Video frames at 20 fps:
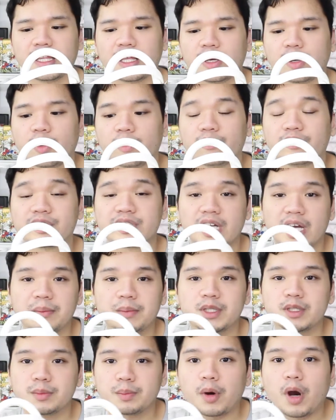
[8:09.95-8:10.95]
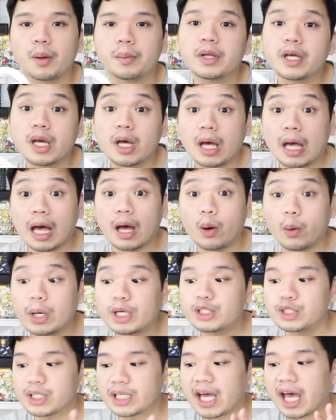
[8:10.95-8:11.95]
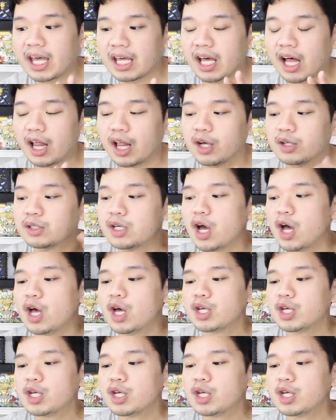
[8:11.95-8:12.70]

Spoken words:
Like over time it's probably going to get yellowed,